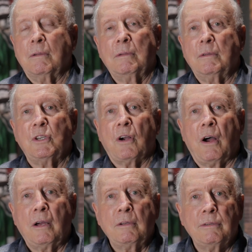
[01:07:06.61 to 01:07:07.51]

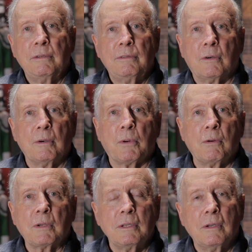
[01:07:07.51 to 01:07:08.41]
jaw, 4
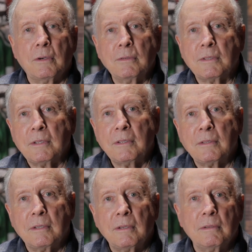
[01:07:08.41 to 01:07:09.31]
broken noses,
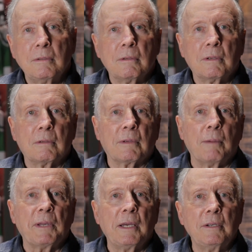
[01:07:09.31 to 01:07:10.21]
a
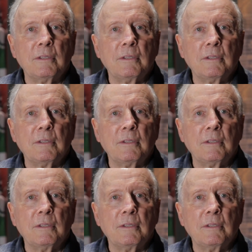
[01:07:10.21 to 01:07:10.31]
couple hundred